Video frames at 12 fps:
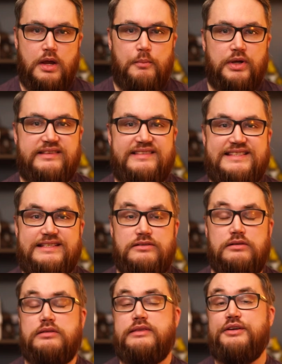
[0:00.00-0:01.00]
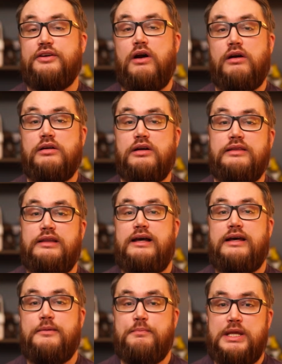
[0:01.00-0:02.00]
But still, there are a
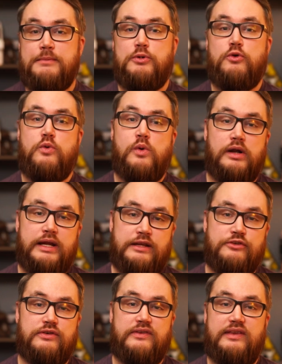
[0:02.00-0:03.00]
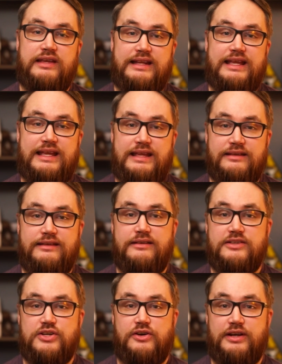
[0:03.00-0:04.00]
lot of people who are interested in the
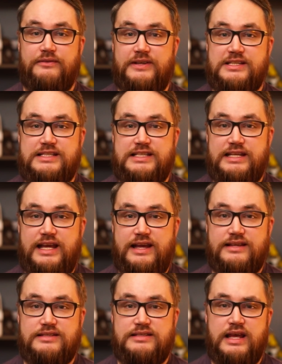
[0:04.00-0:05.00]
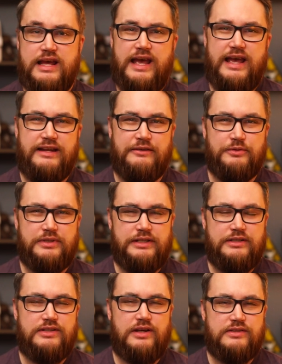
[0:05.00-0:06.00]
Atari VCS, and it
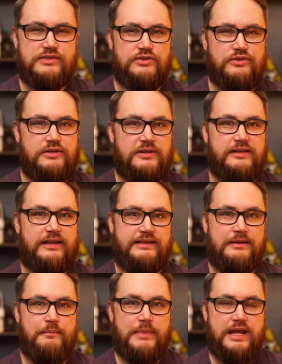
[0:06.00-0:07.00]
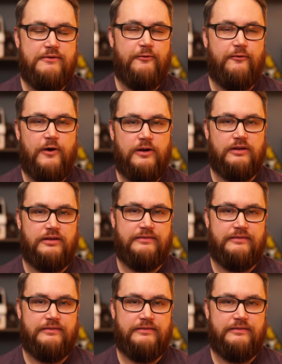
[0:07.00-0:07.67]
really does look like the main fault